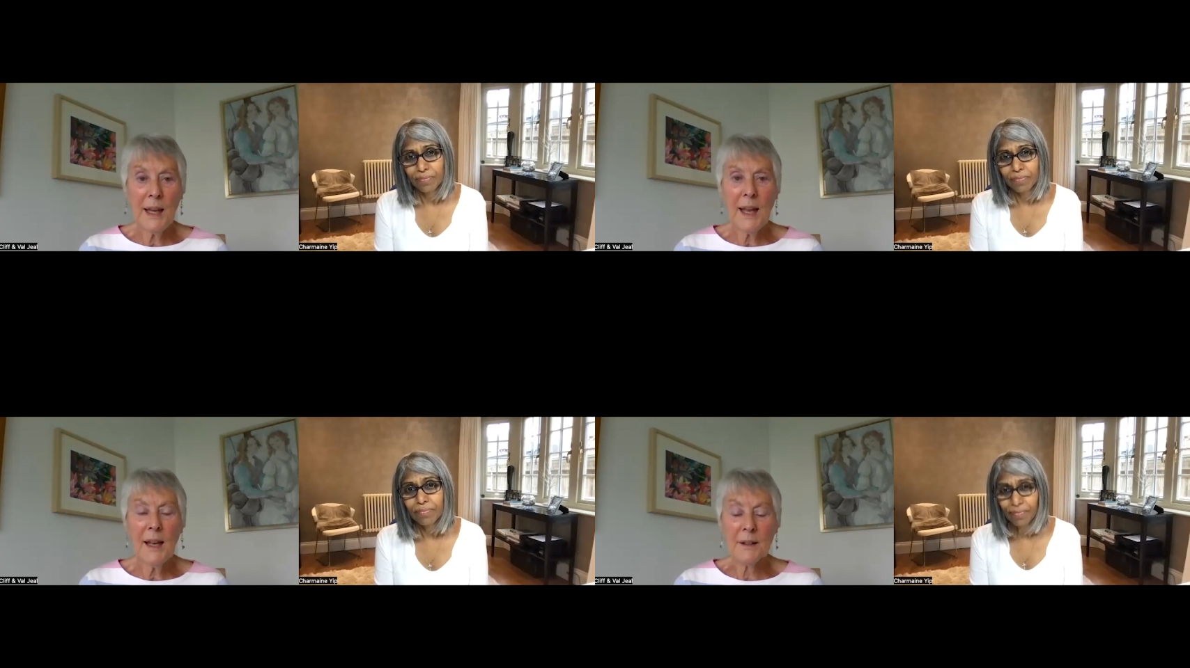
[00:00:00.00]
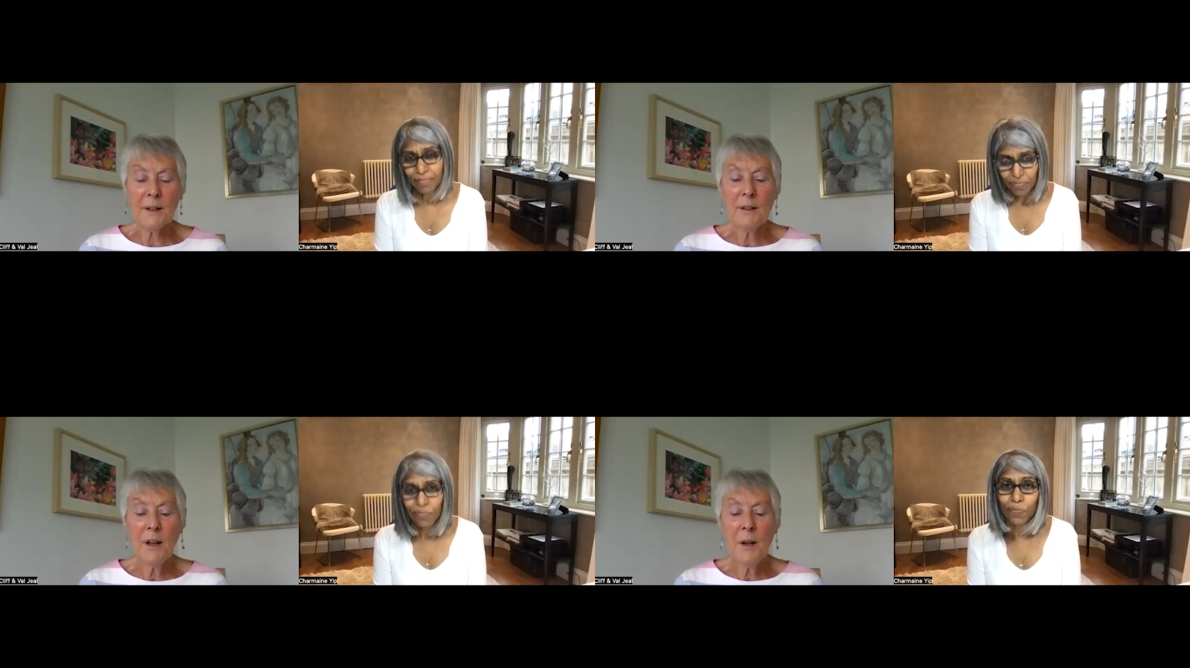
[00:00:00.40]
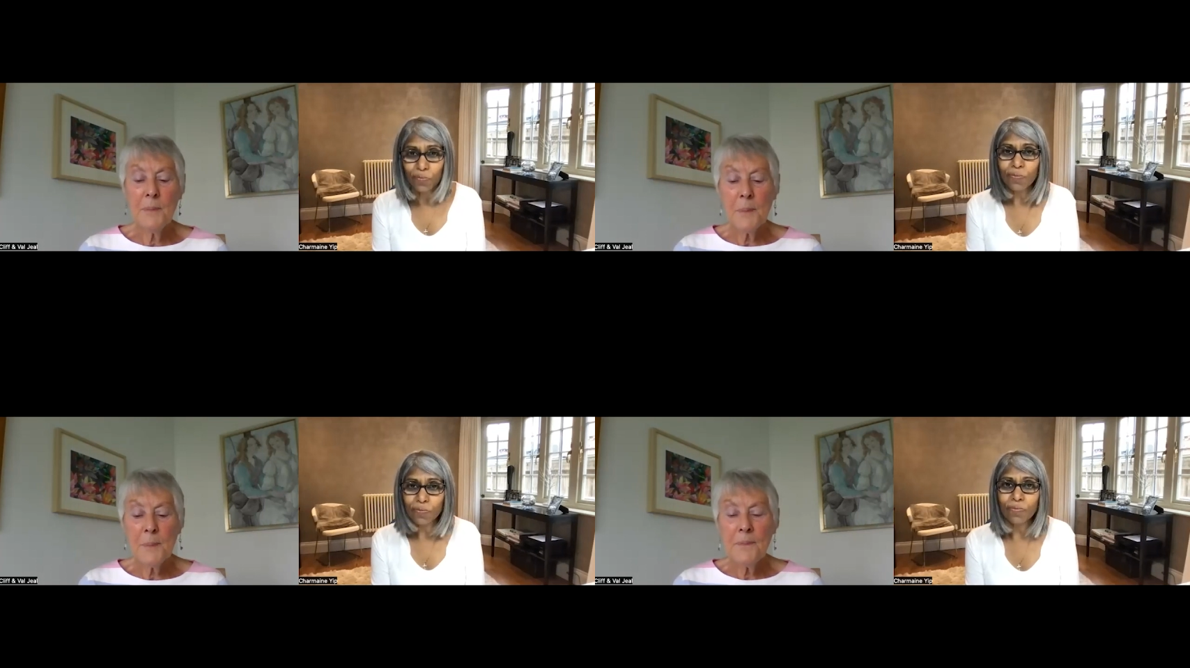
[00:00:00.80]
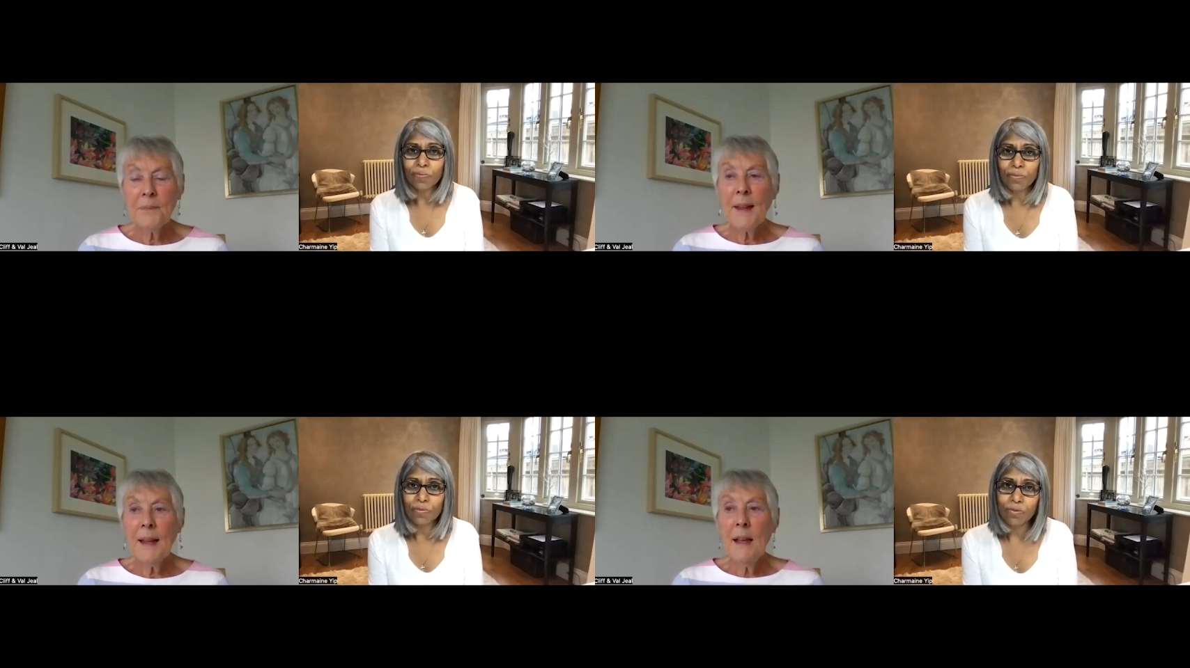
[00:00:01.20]
Speaker 1: weekend." Mm-hmm.
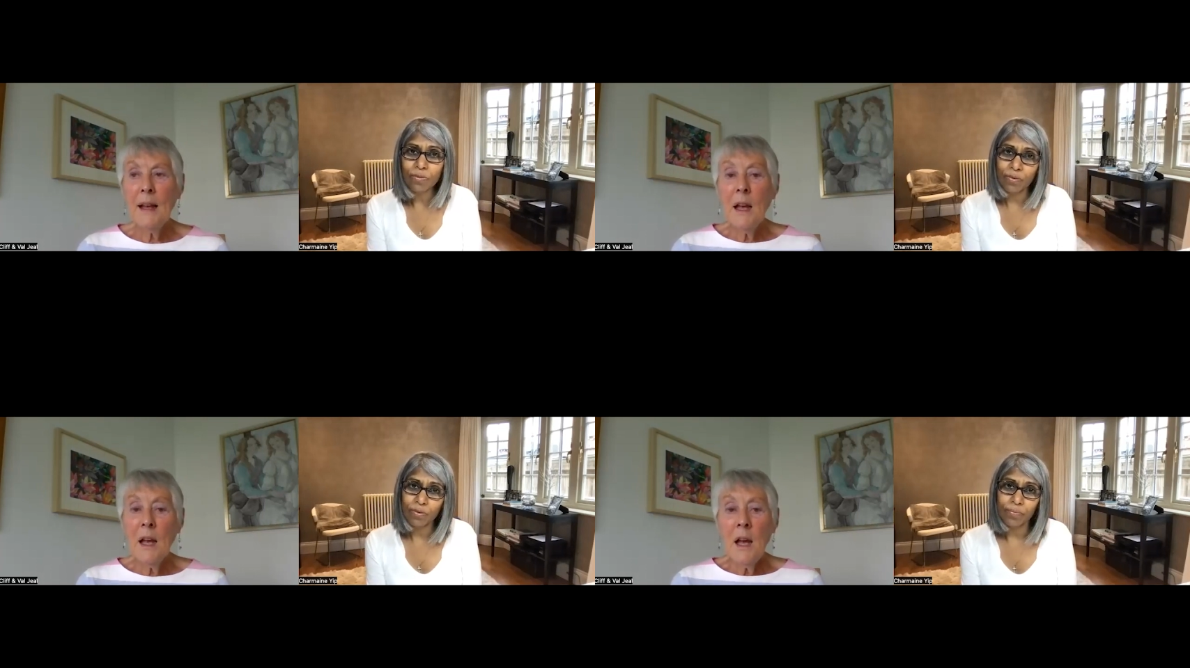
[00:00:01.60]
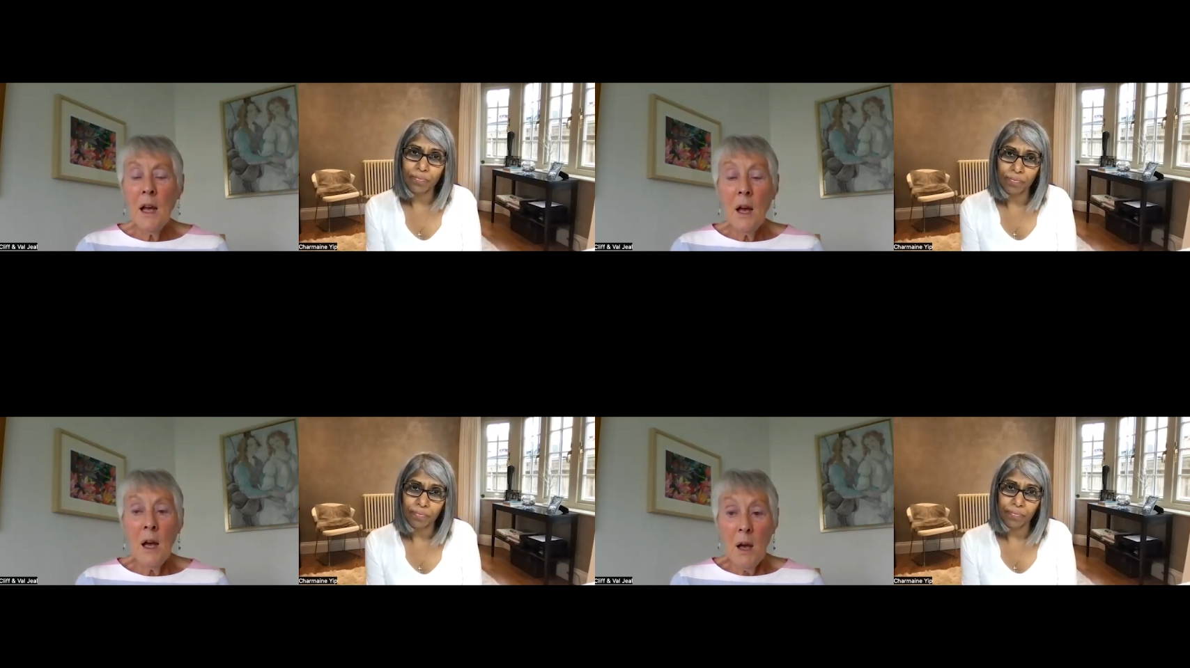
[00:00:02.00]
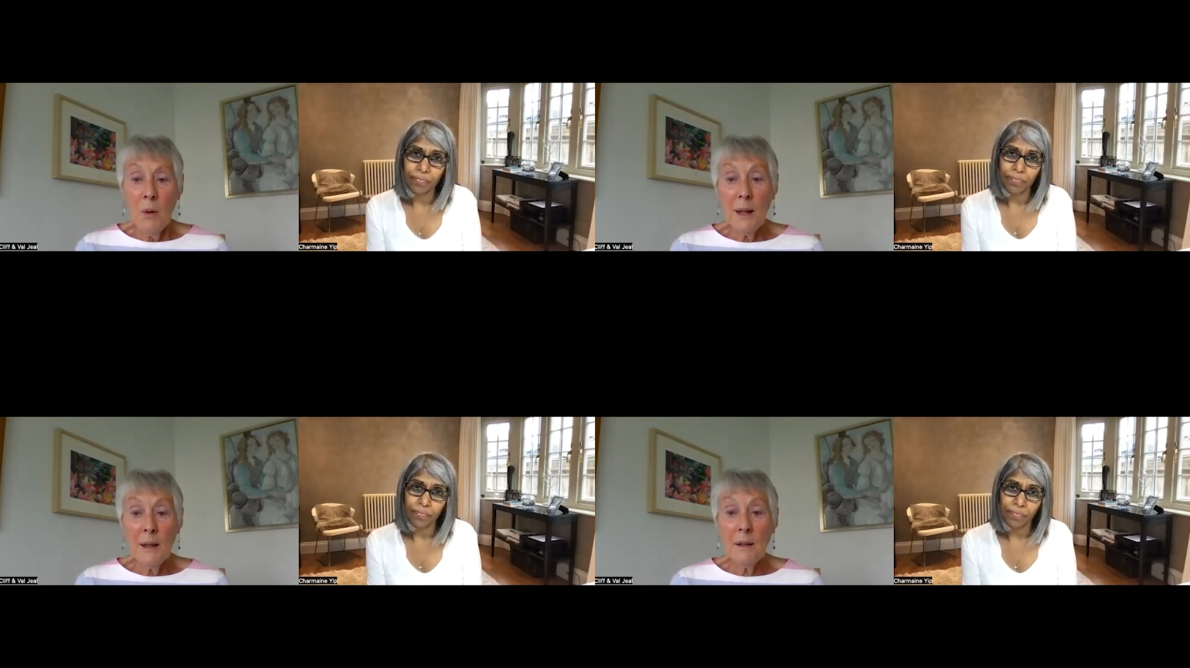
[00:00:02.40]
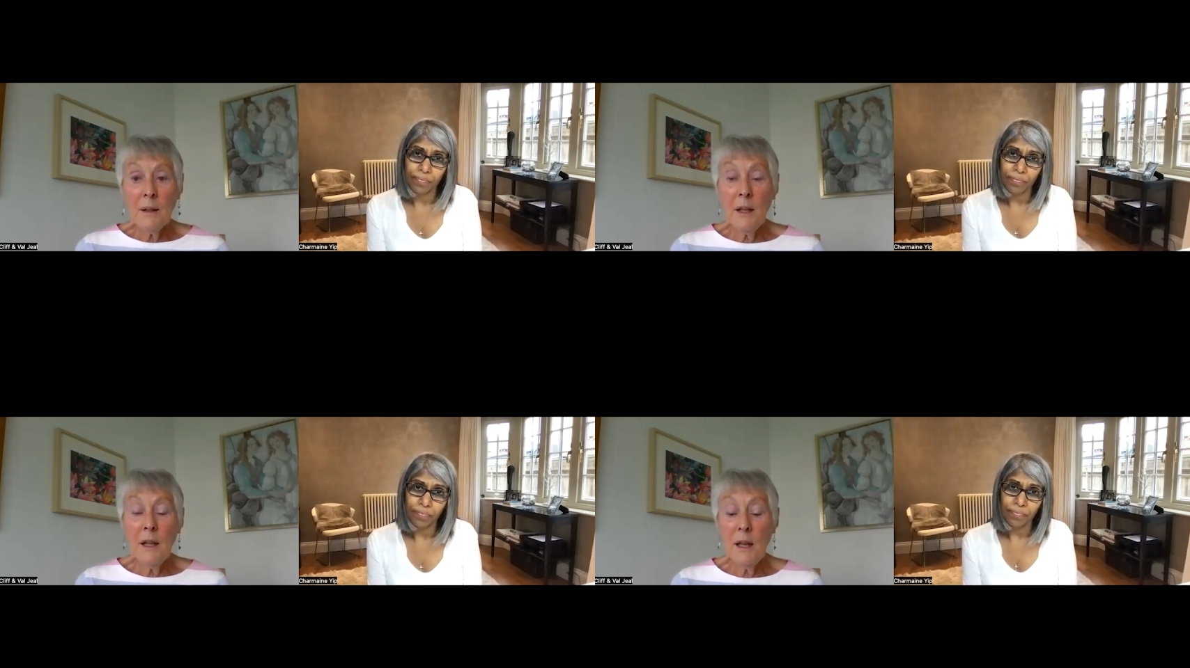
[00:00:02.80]
Well,